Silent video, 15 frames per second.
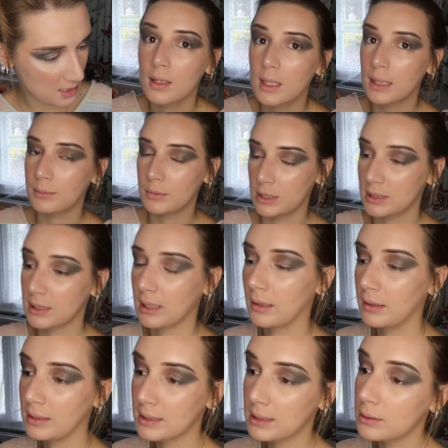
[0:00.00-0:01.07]
and I'm just
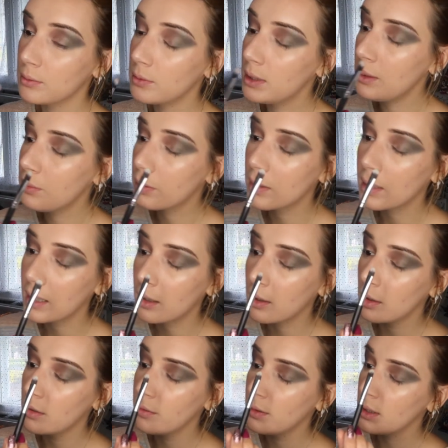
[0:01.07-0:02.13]
gonna sweep that
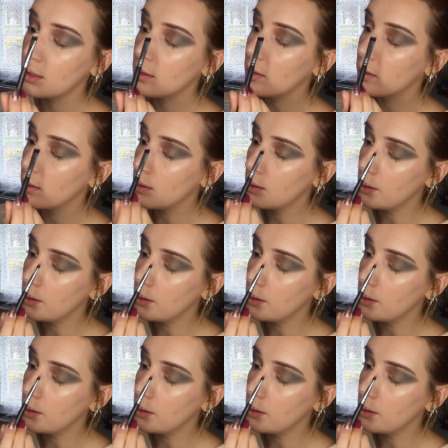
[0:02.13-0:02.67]
over the